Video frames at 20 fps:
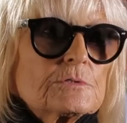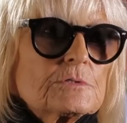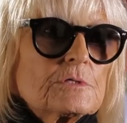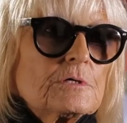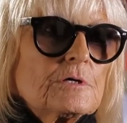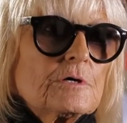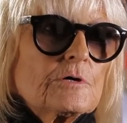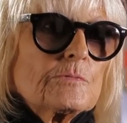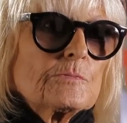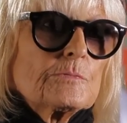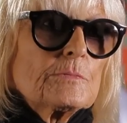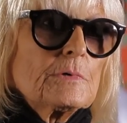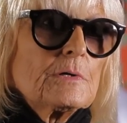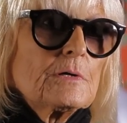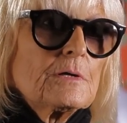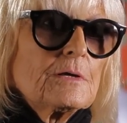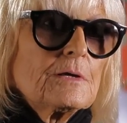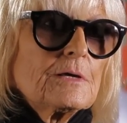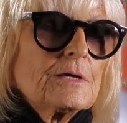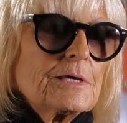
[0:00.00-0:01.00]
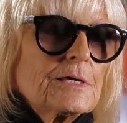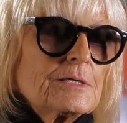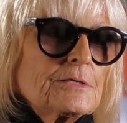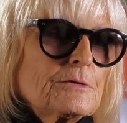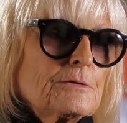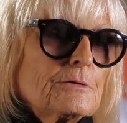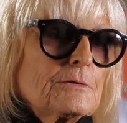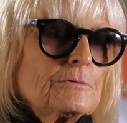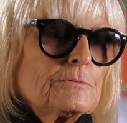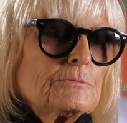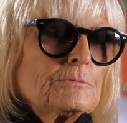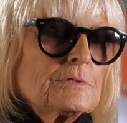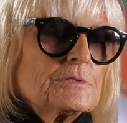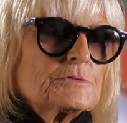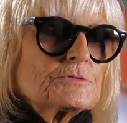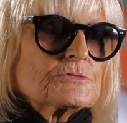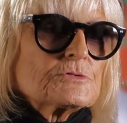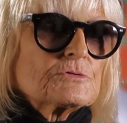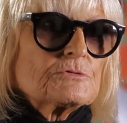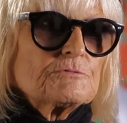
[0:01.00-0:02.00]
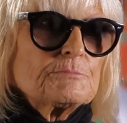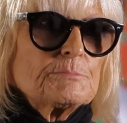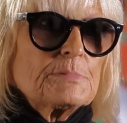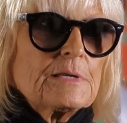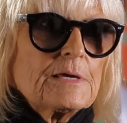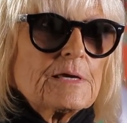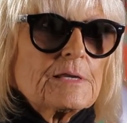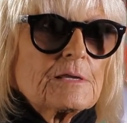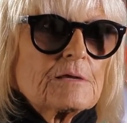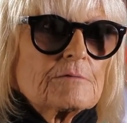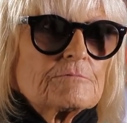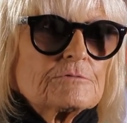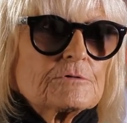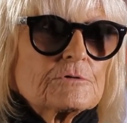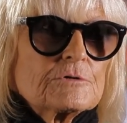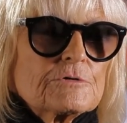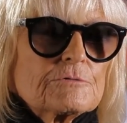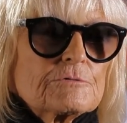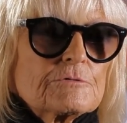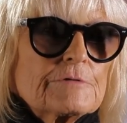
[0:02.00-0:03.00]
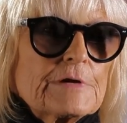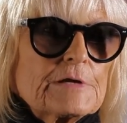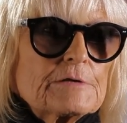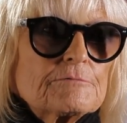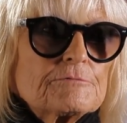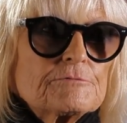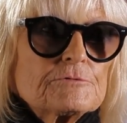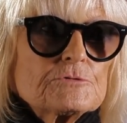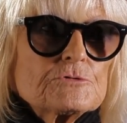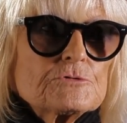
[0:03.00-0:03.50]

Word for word: you got home, and you weren't sort of planning for great